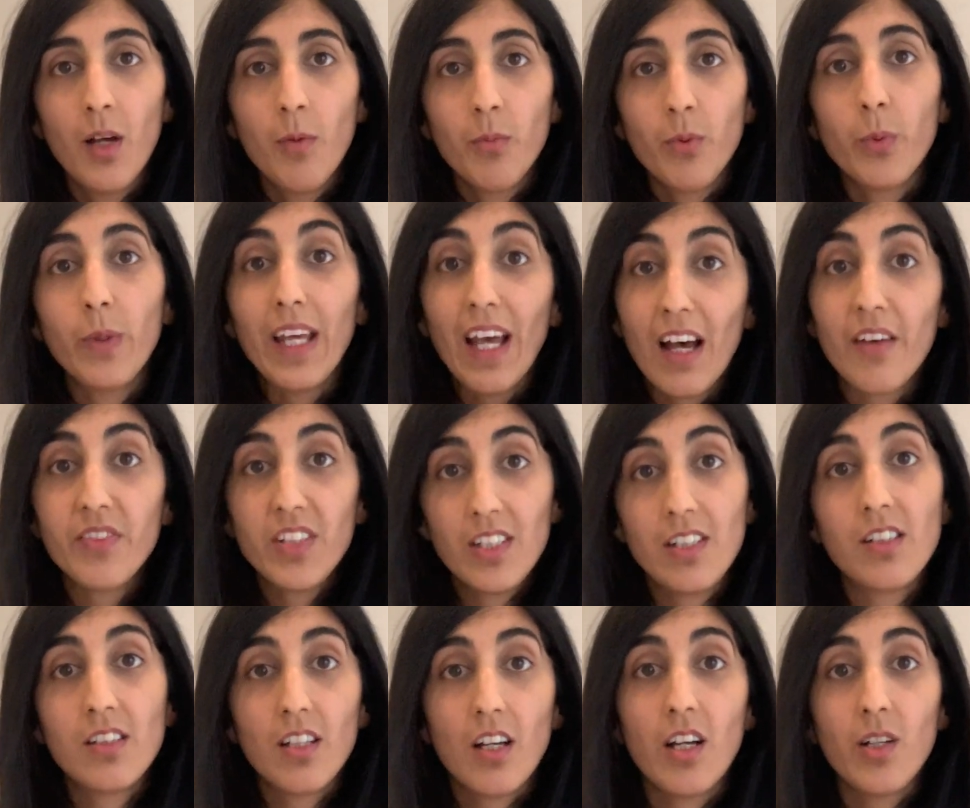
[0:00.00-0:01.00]
but we have to
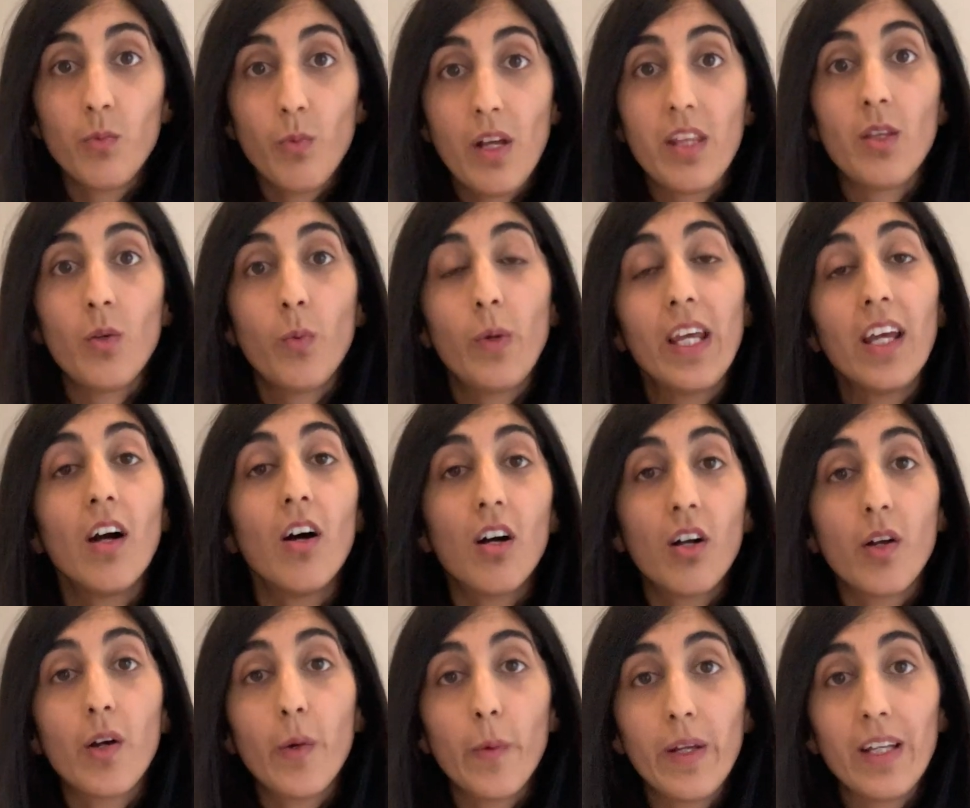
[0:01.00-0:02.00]
decide whether we are
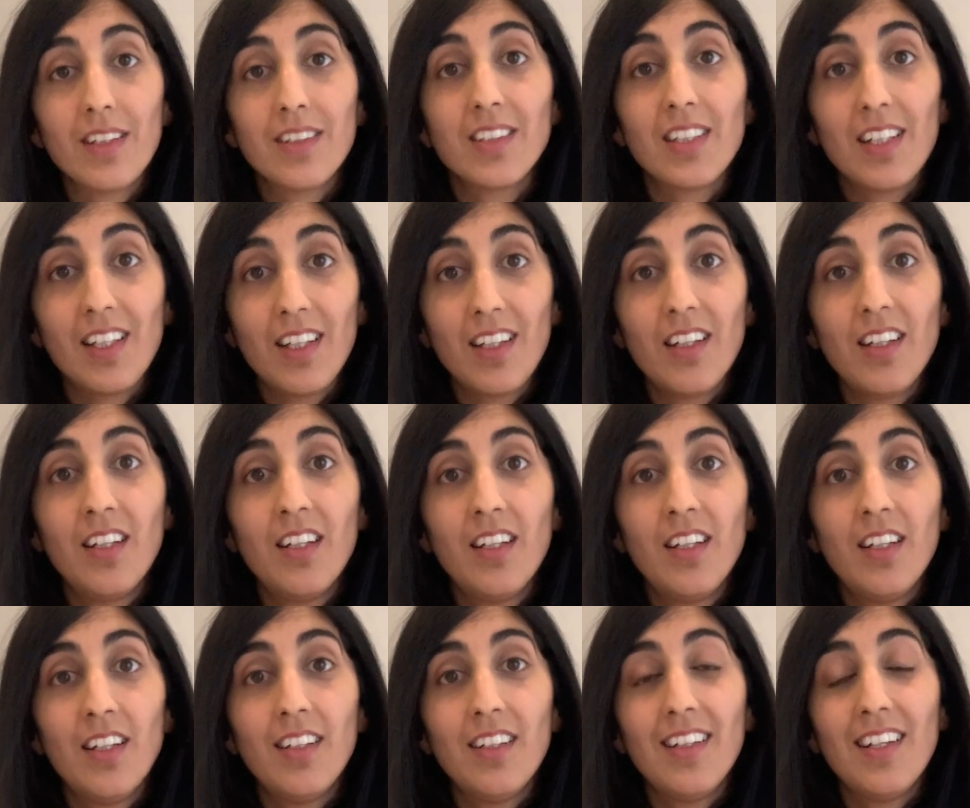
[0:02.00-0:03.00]
going to
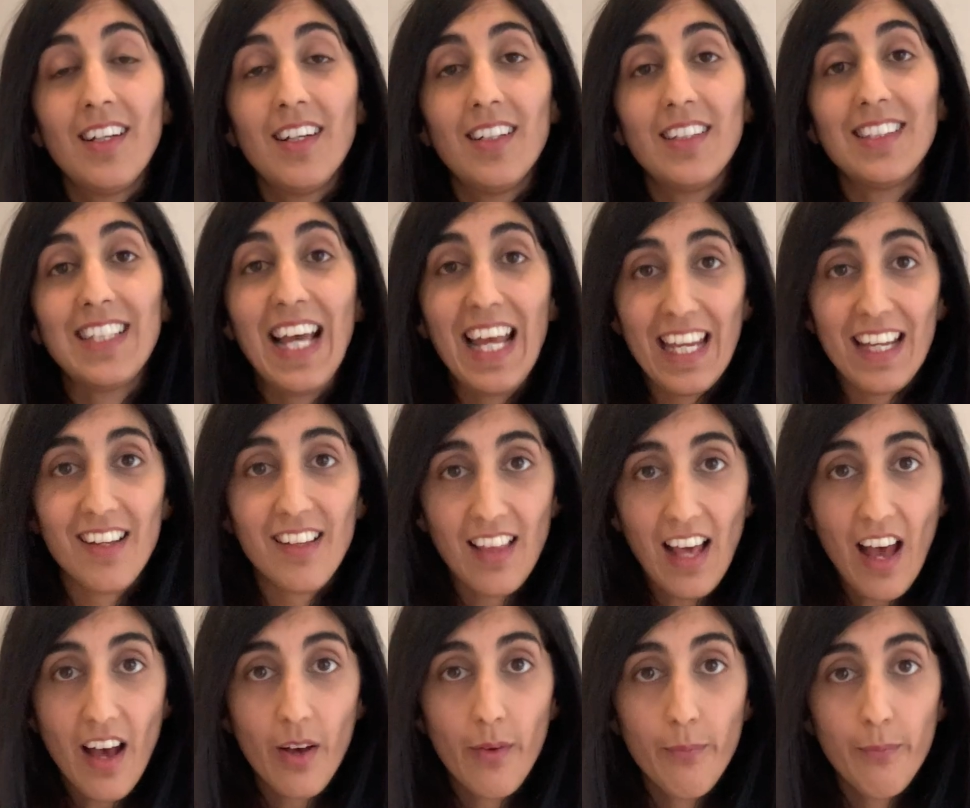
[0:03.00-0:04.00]
take
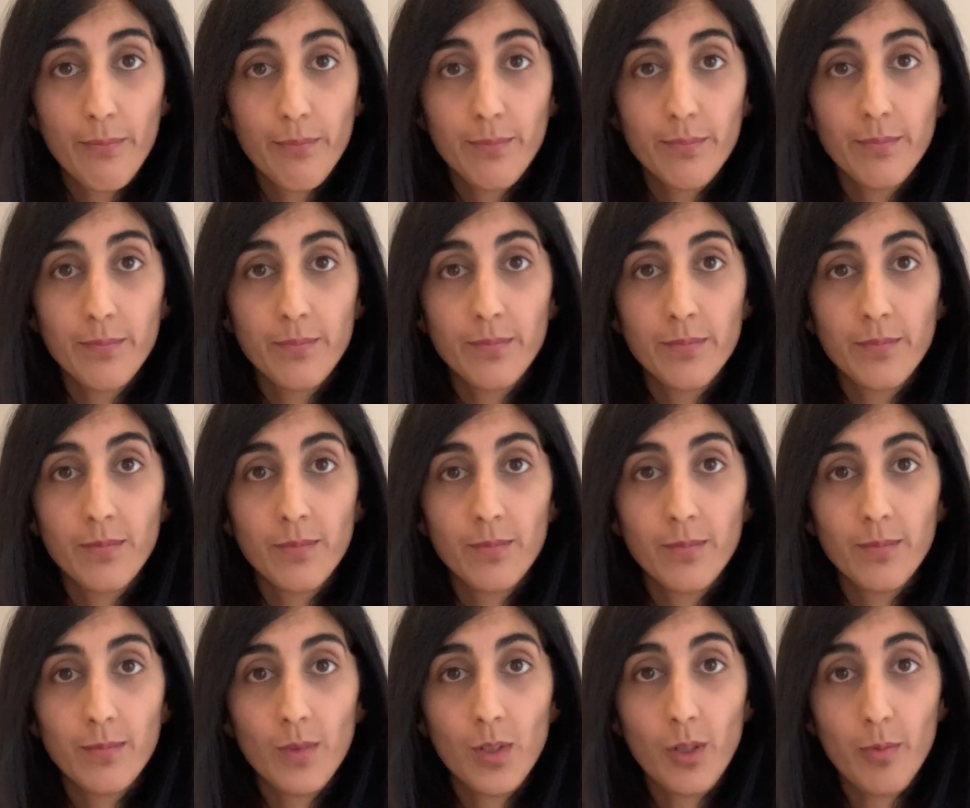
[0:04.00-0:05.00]
that
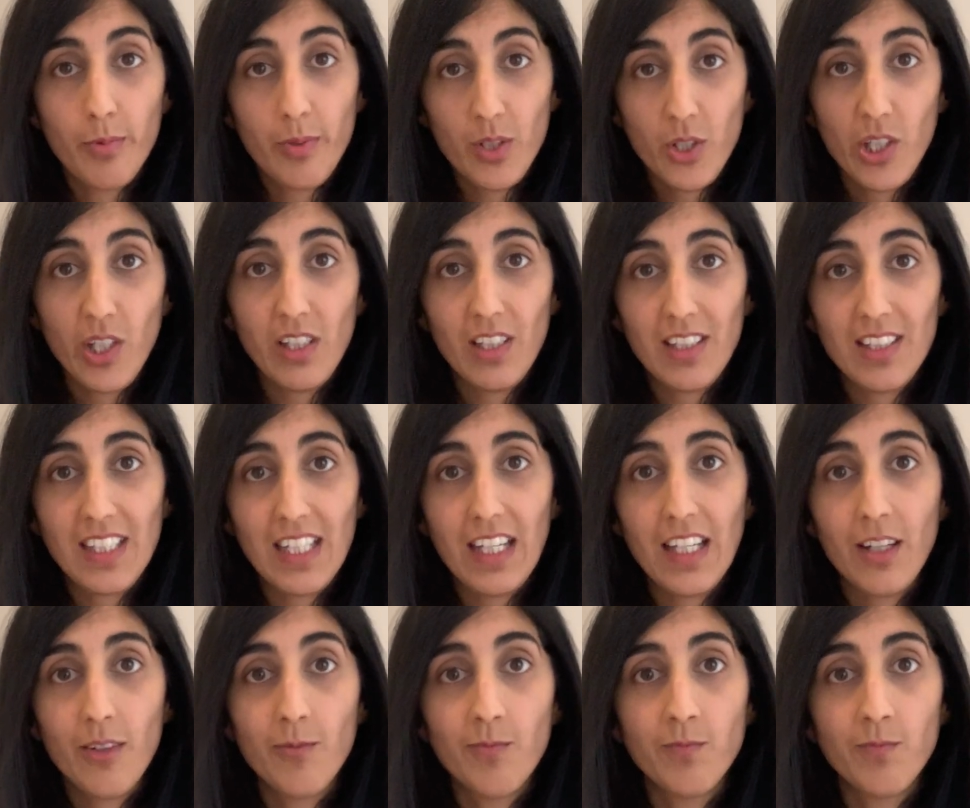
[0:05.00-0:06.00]
opportunity.